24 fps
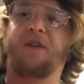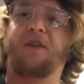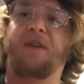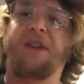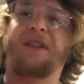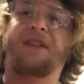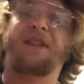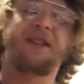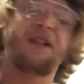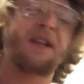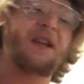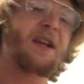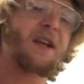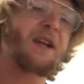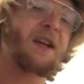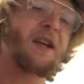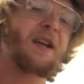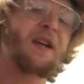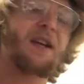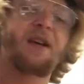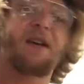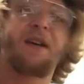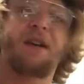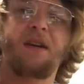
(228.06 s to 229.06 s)
let's
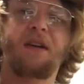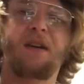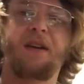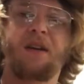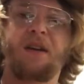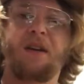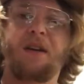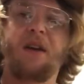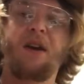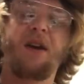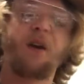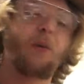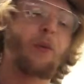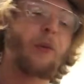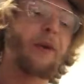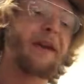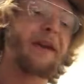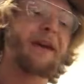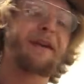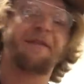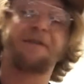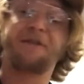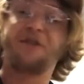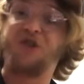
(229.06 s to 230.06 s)
say we
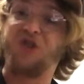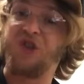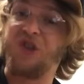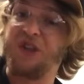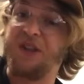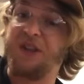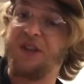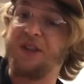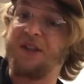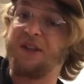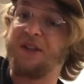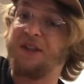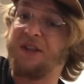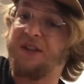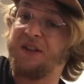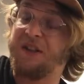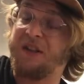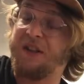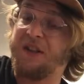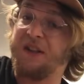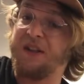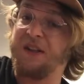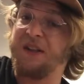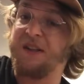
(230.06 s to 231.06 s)
have G,
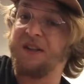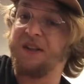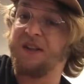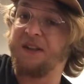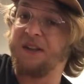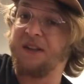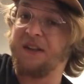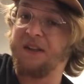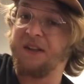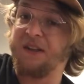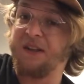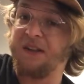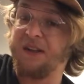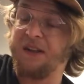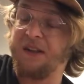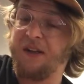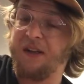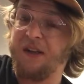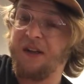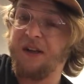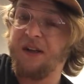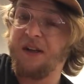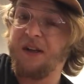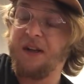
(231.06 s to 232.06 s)
C, and D.
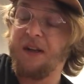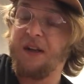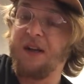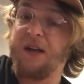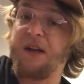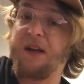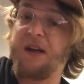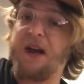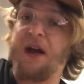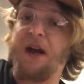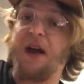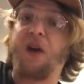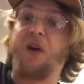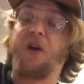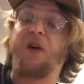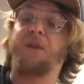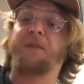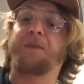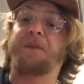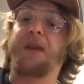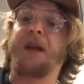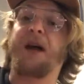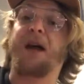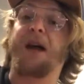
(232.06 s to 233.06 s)

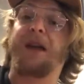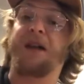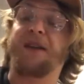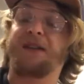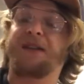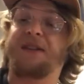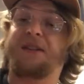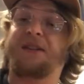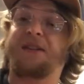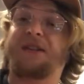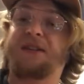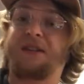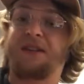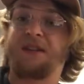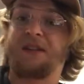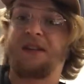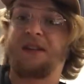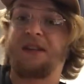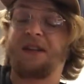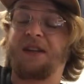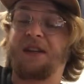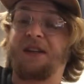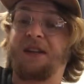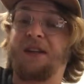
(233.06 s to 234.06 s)
Now,
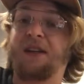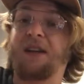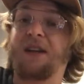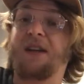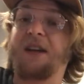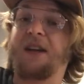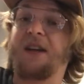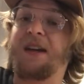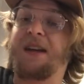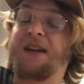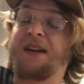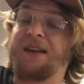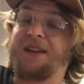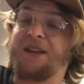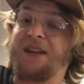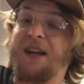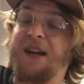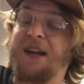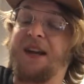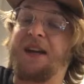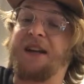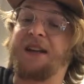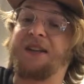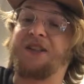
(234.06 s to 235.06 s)
C
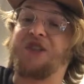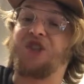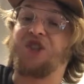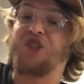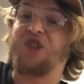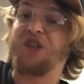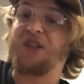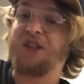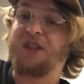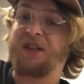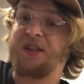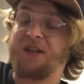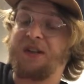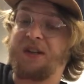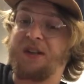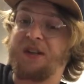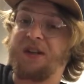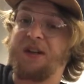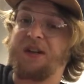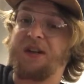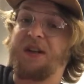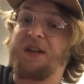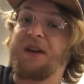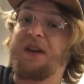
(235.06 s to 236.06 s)
and G
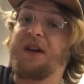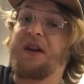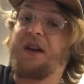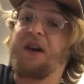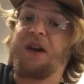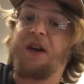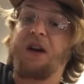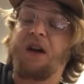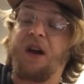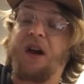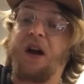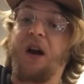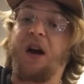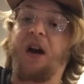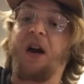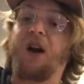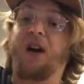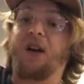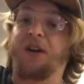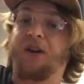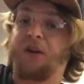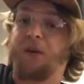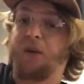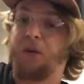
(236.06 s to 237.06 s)

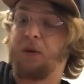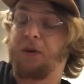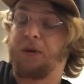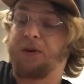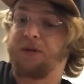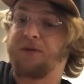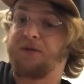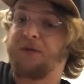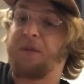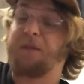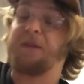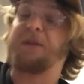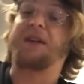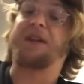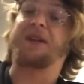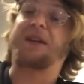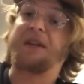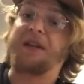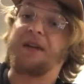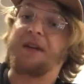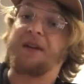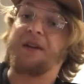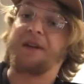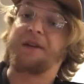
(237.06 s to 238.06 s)
are chords from the
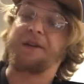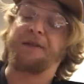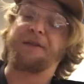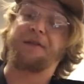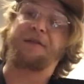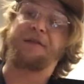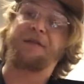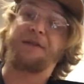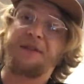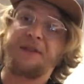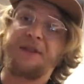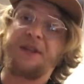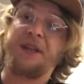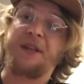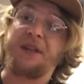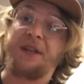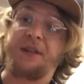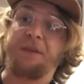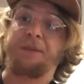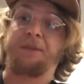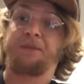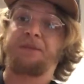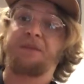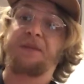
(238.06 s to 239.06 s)
key of
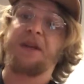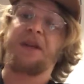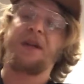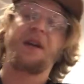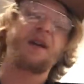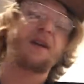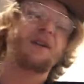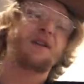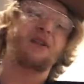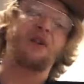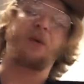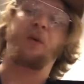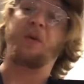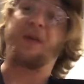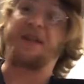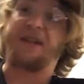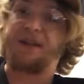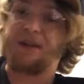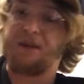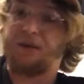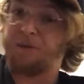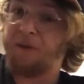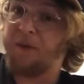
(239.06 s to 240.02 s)
C. So we can